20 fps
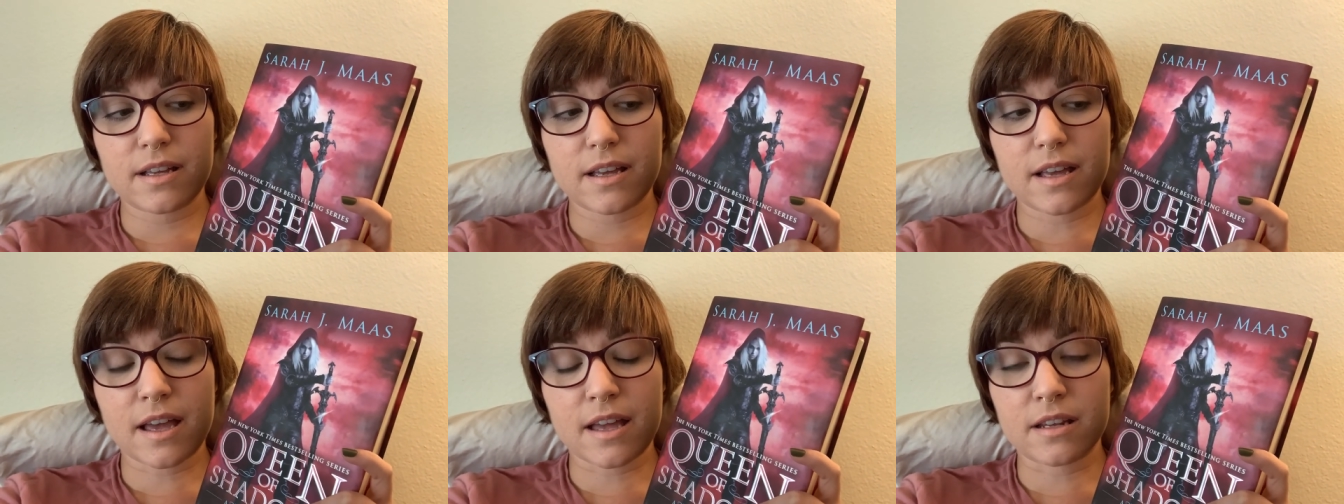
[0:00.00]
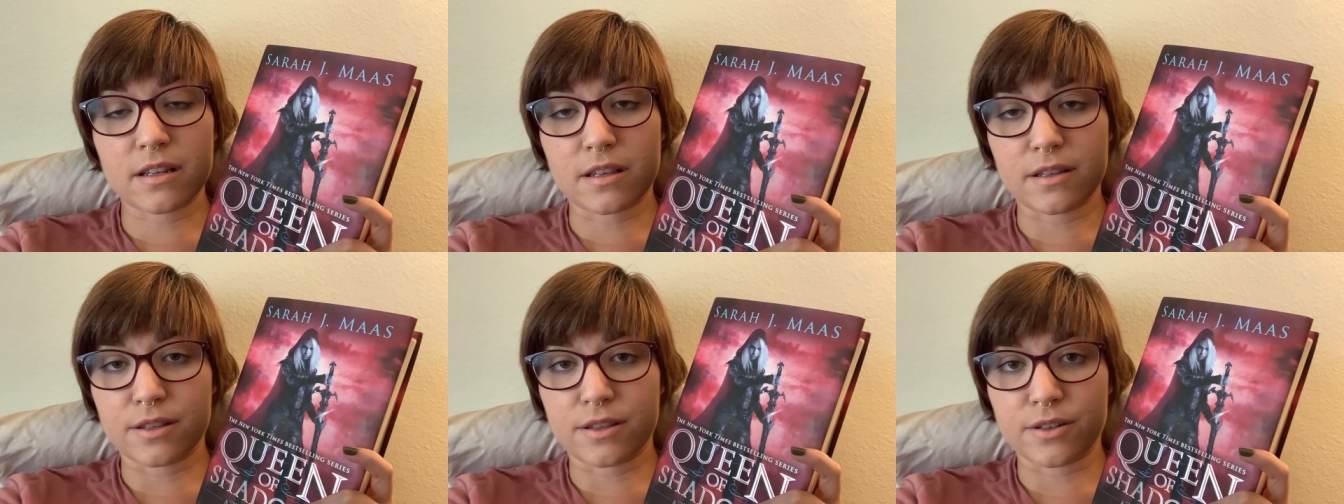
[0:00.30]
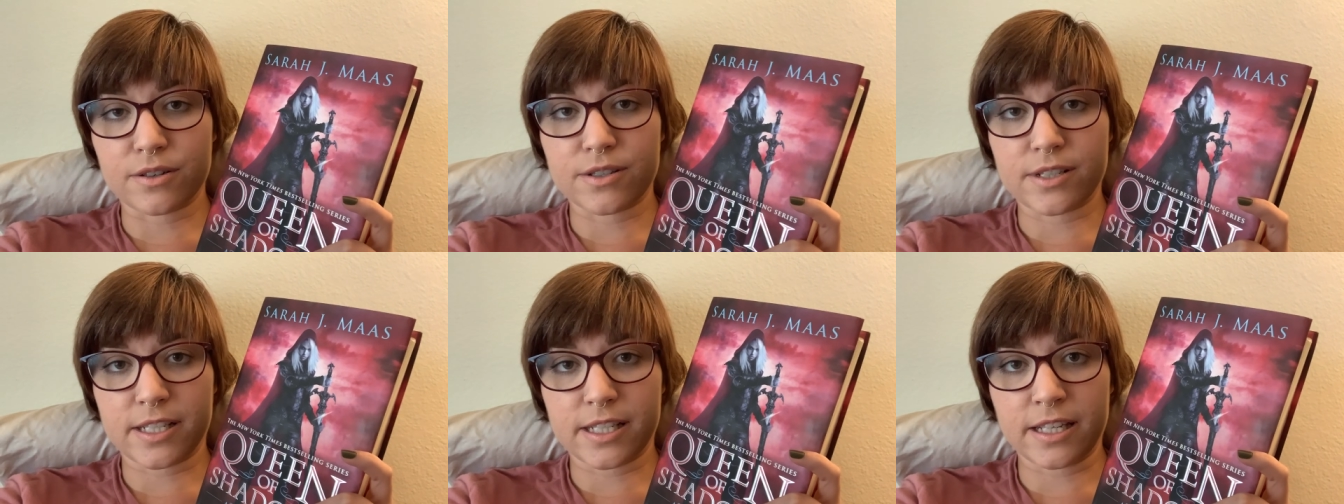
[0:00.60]
and the
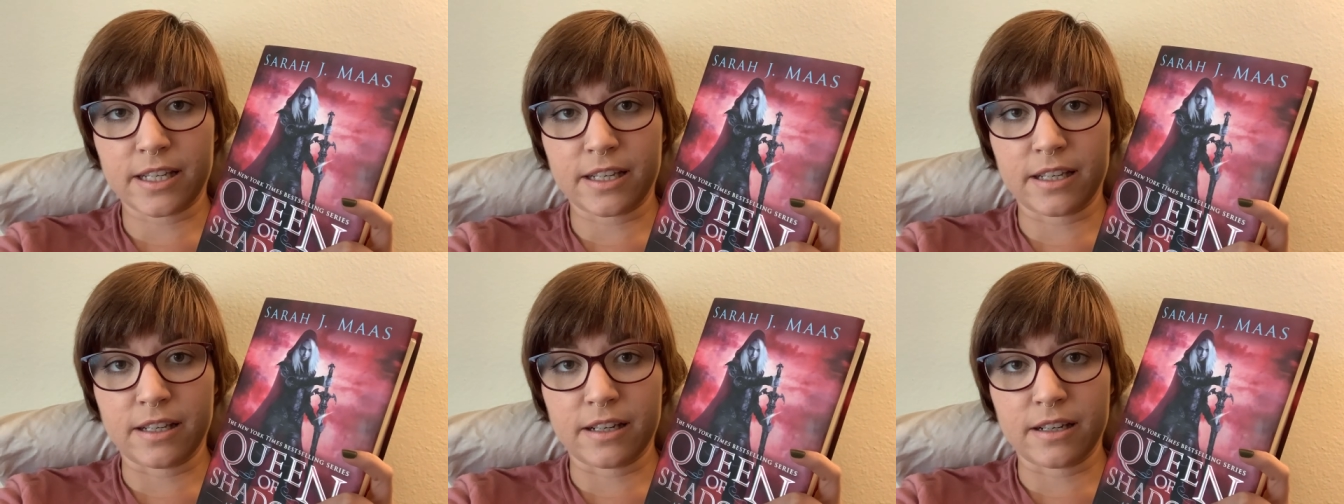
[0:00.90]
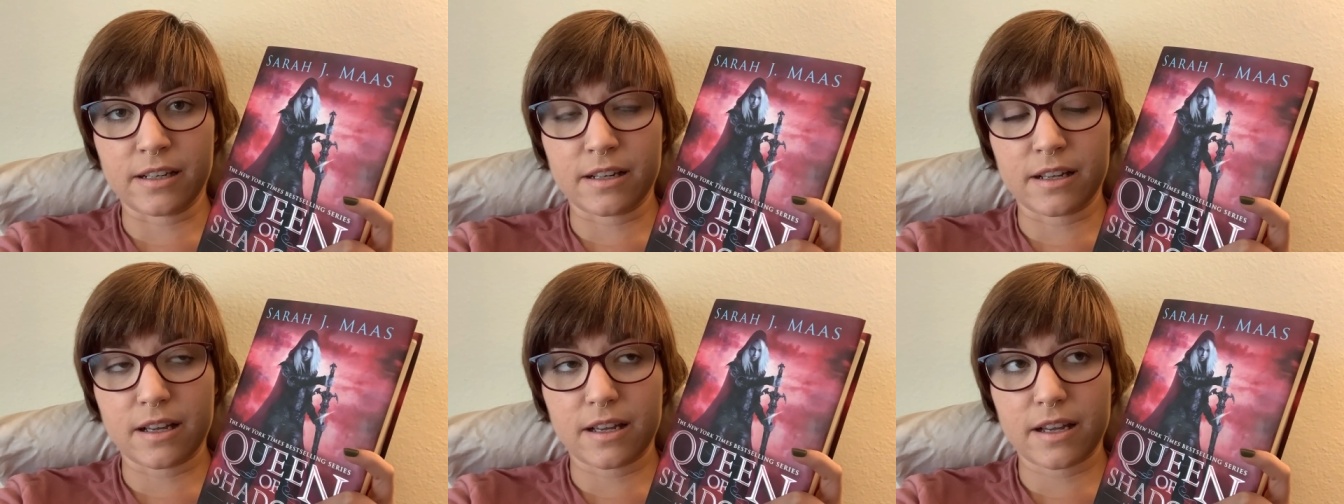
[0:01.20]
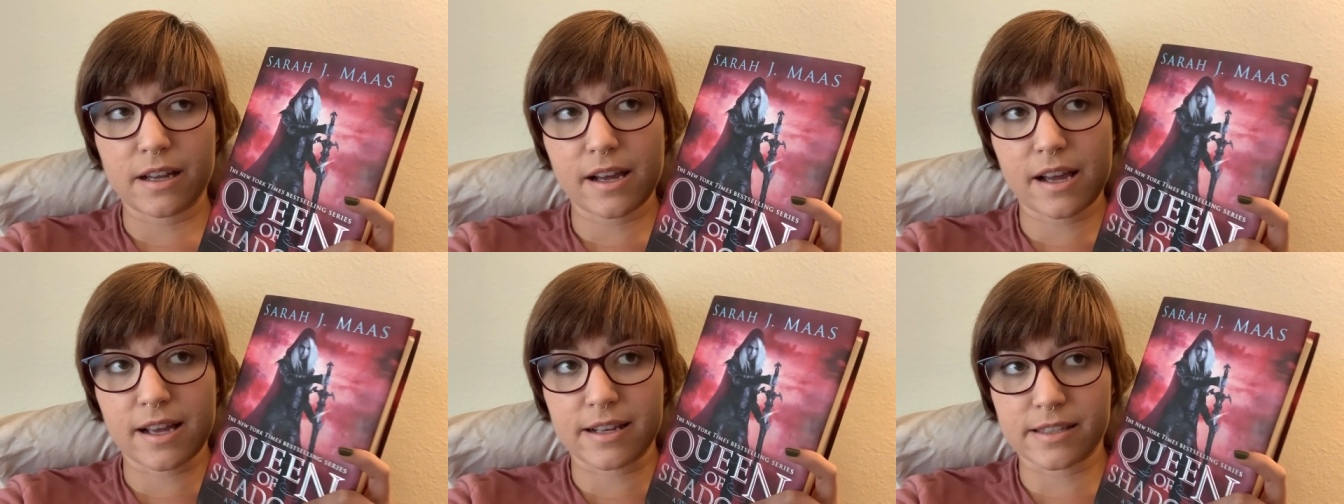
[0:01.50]
13
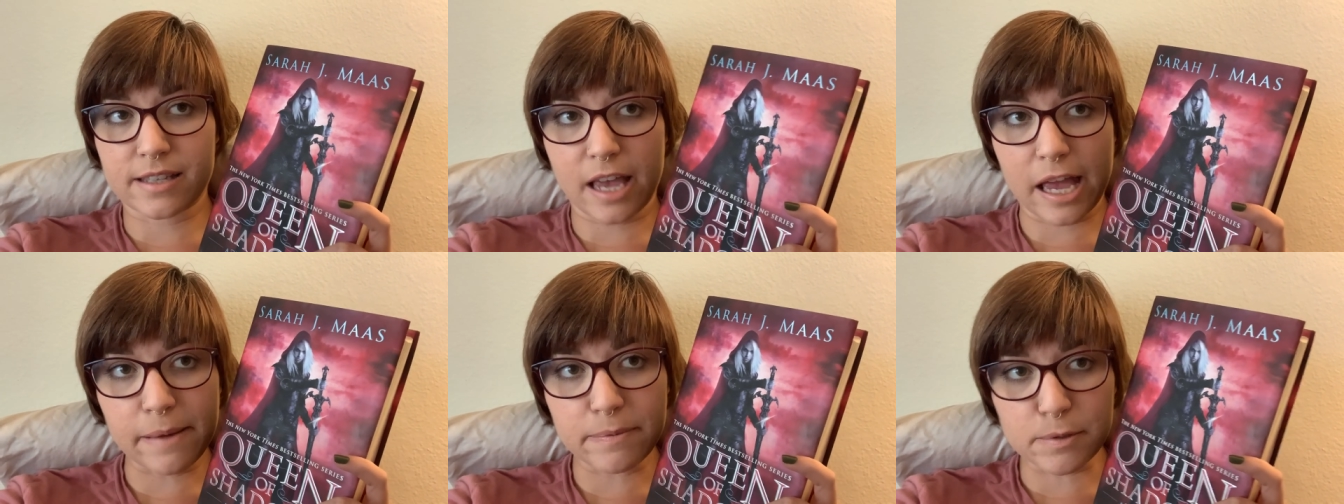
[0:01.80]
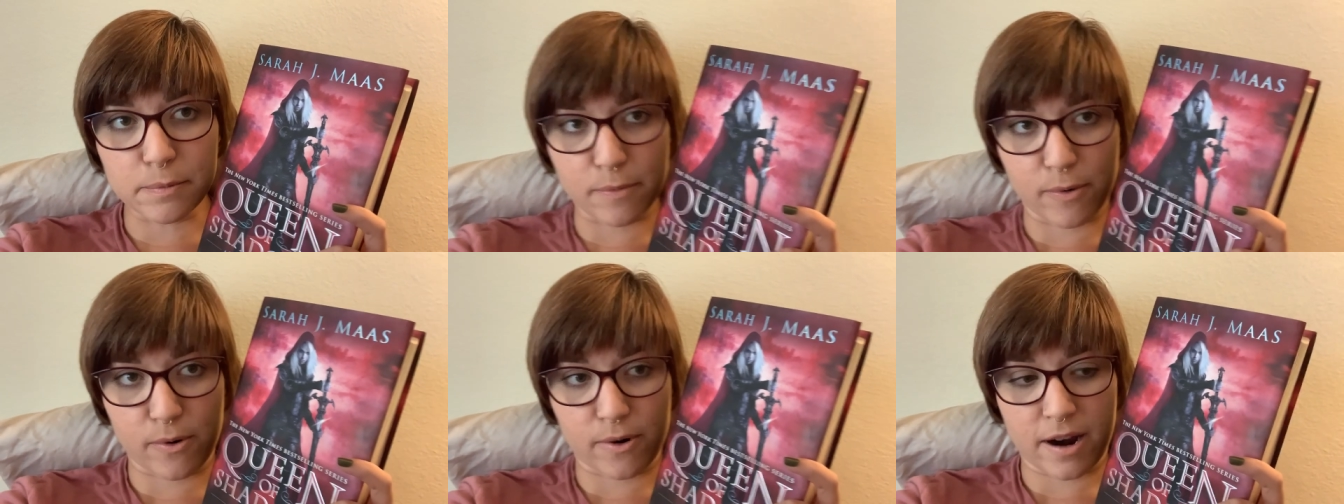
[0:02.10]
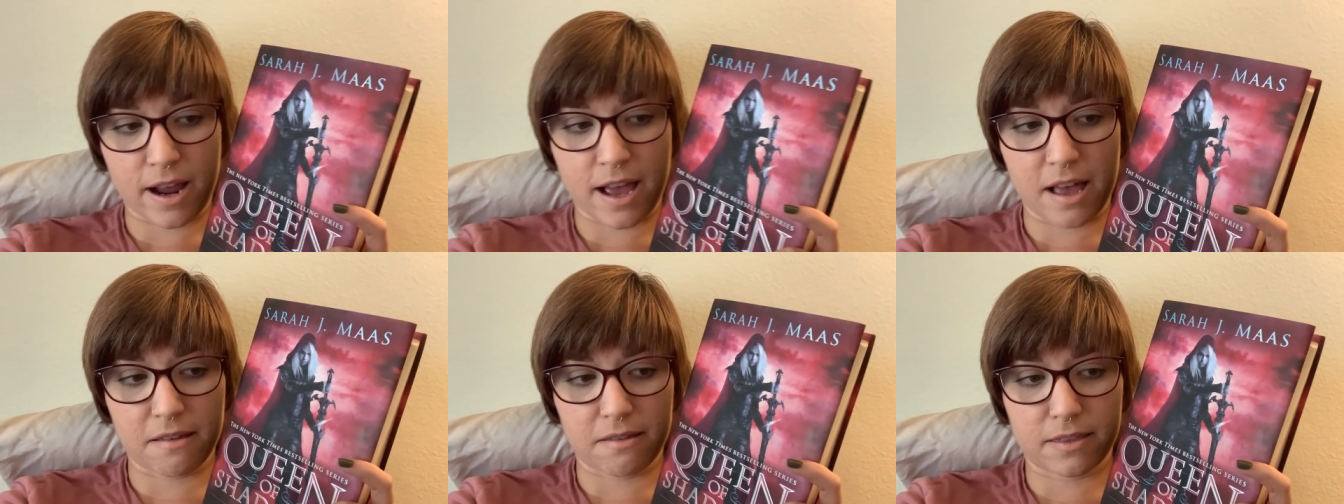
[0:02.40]
escaped
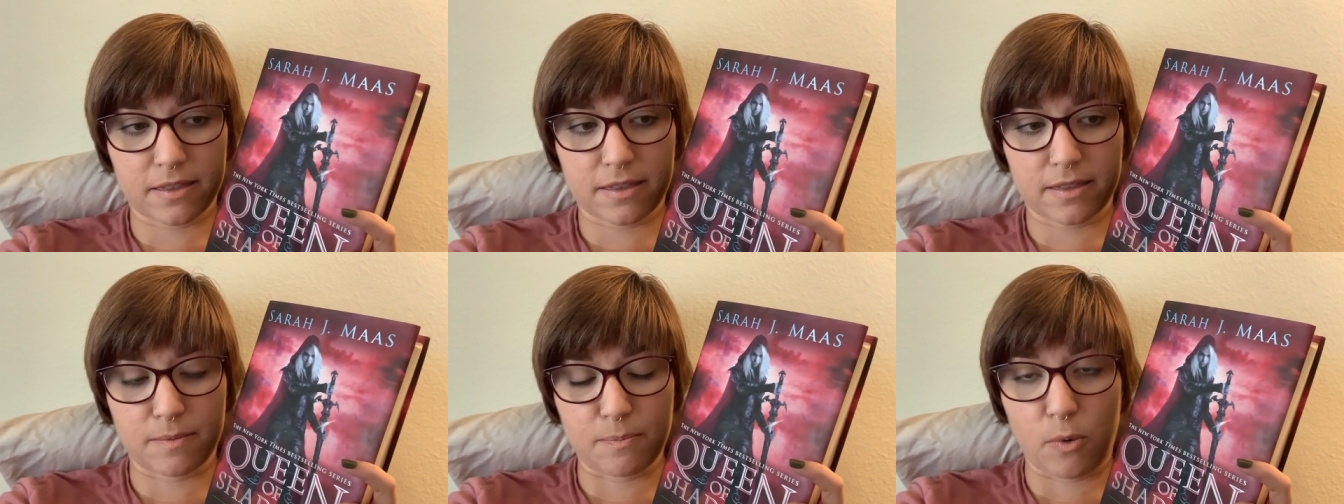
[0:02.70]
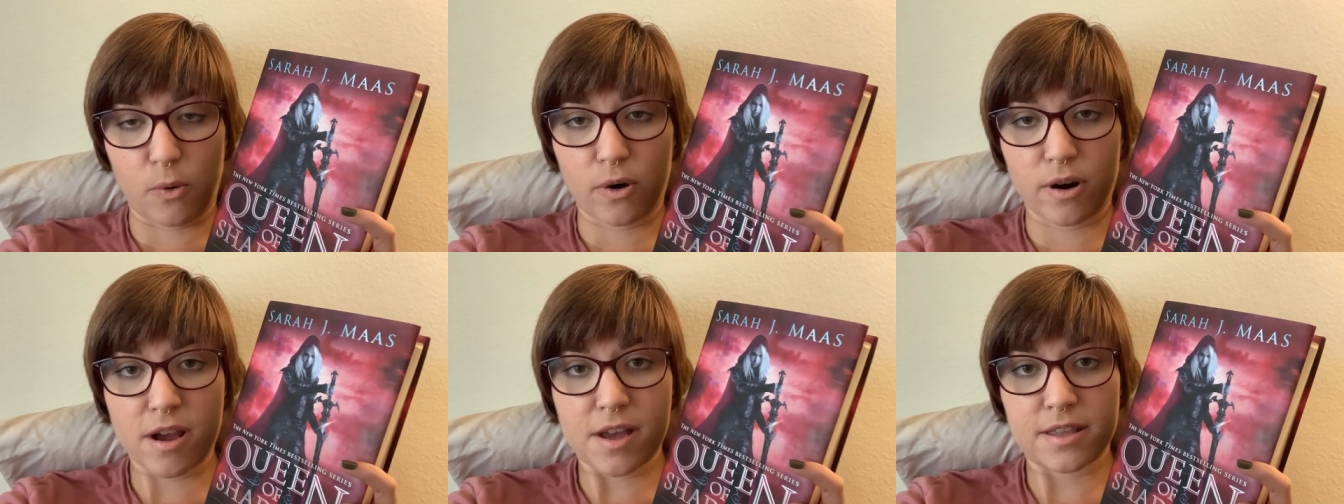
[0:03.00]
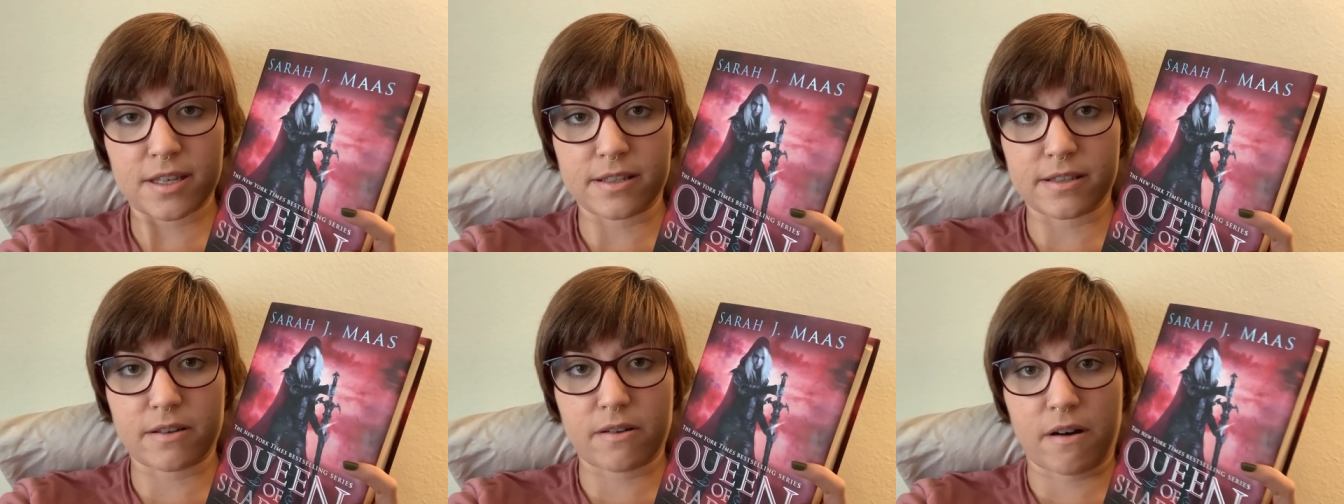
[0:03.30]
Morath.
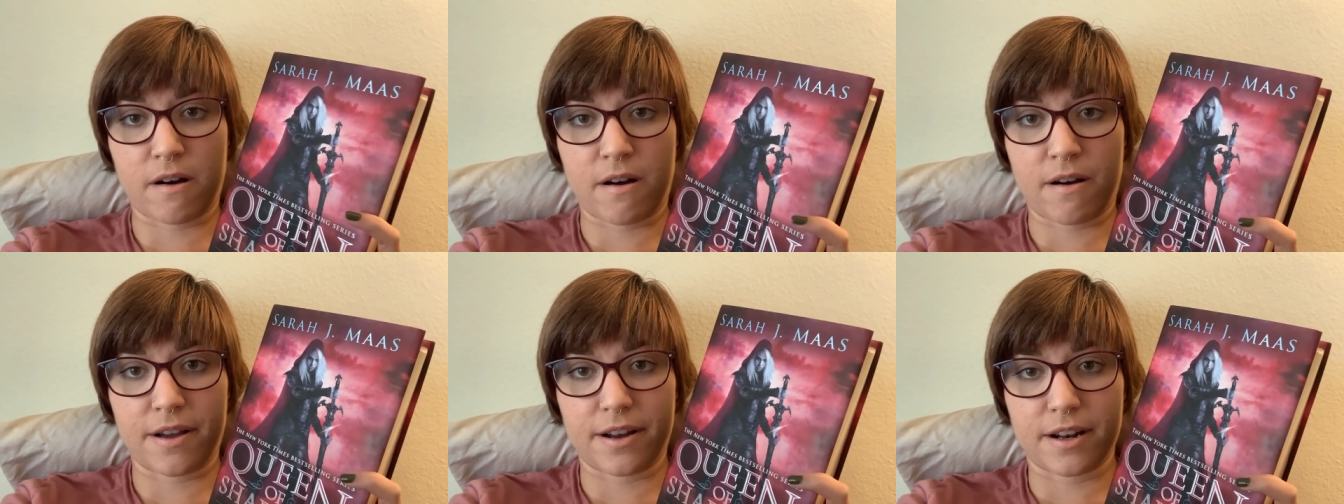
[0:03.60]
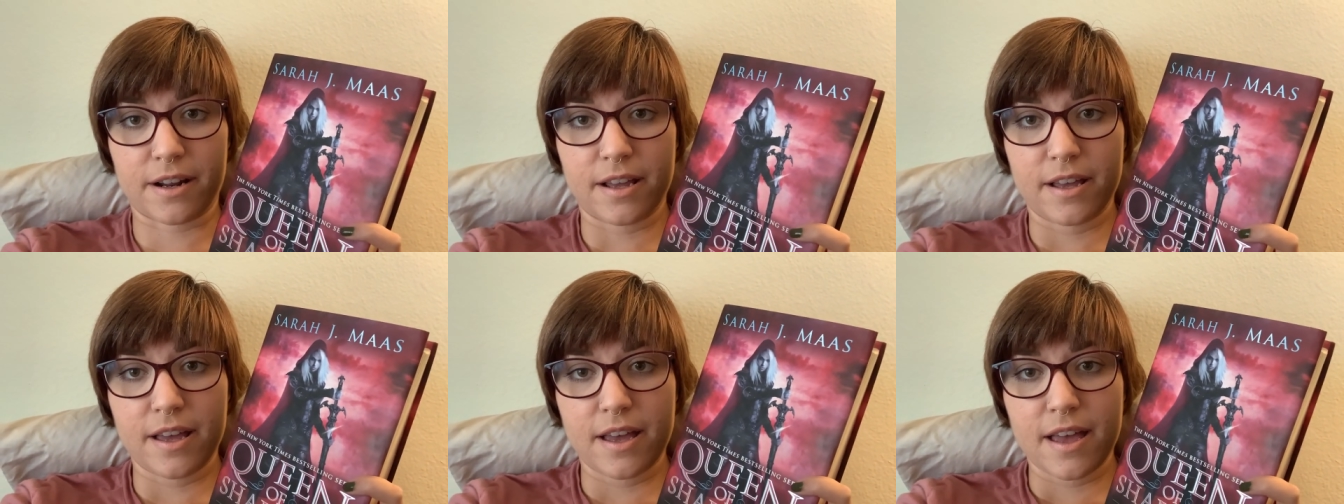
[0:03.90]
Morath is gone.